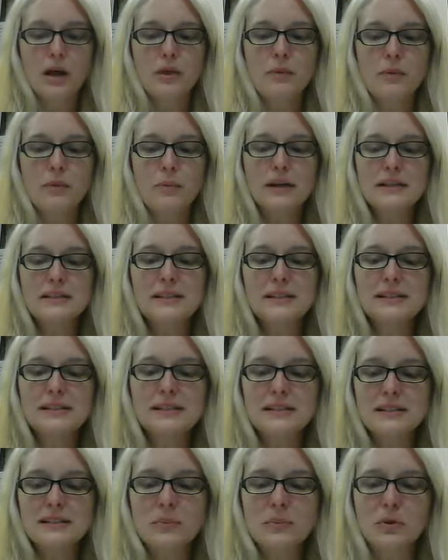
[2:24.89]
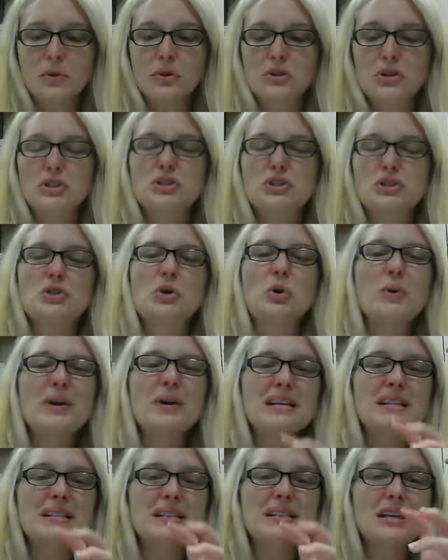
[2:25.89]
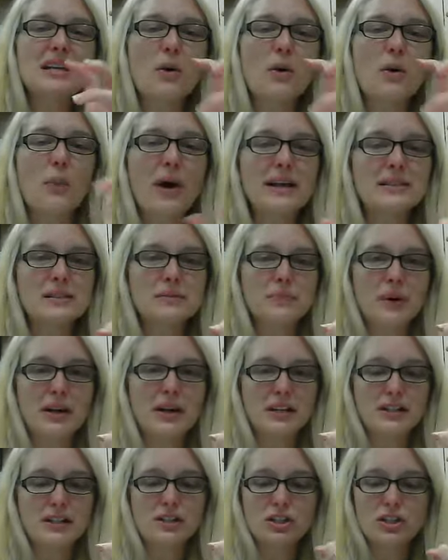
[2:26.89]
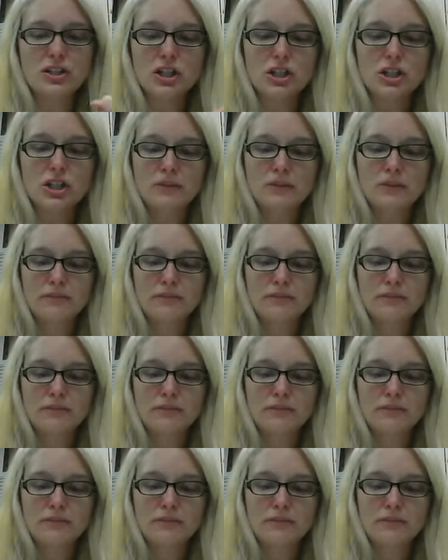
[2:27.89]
The process is similar to squeezing a wet sponge.